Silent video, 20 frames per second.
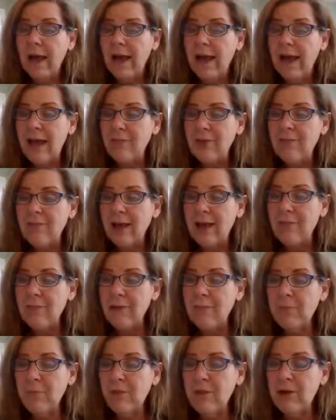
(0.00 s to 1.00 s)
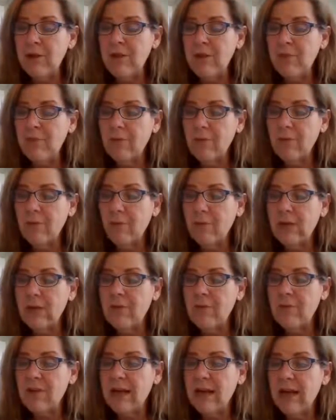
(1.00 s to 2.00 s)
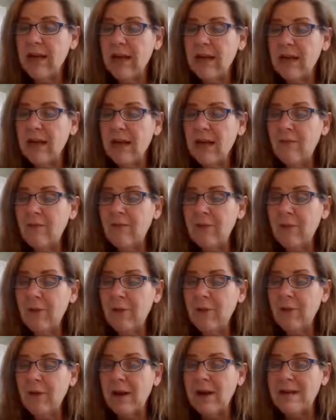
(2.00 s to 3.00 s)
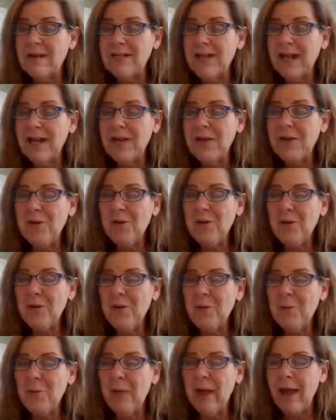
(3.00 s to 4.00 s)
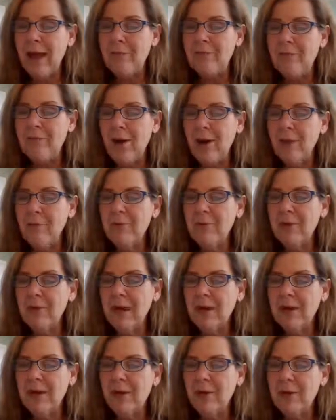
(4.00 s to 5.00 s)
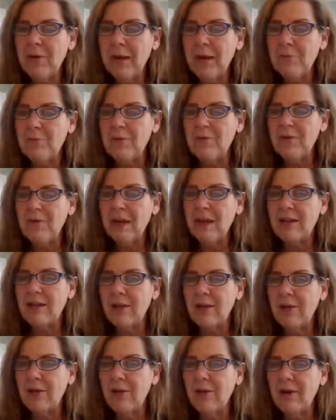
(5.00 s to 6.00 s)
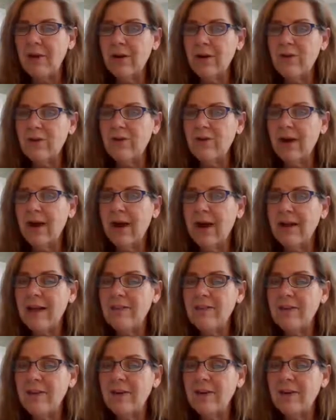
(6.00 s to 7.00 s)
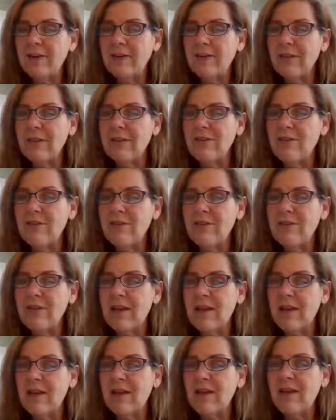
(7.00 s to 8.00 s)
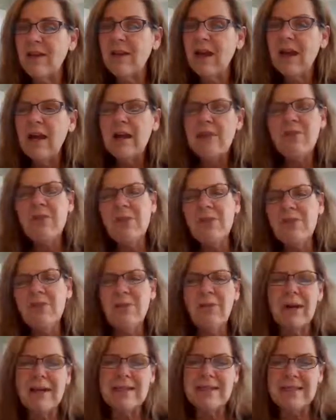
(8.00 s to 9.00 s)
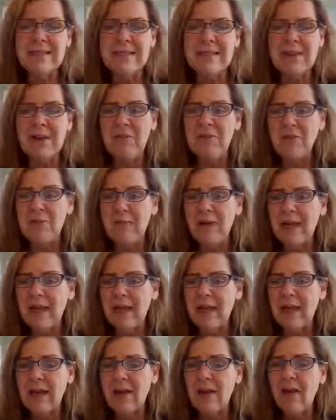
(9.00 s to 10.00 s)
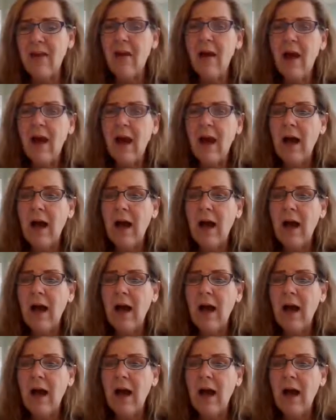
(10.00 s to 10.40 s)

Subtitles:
Hey, we've got people watching from Louisiana, from the Great Dane Group. Hey, Barbara, I know in upstate New York. Scott's here. Liz is here. It's always great to see everybody here.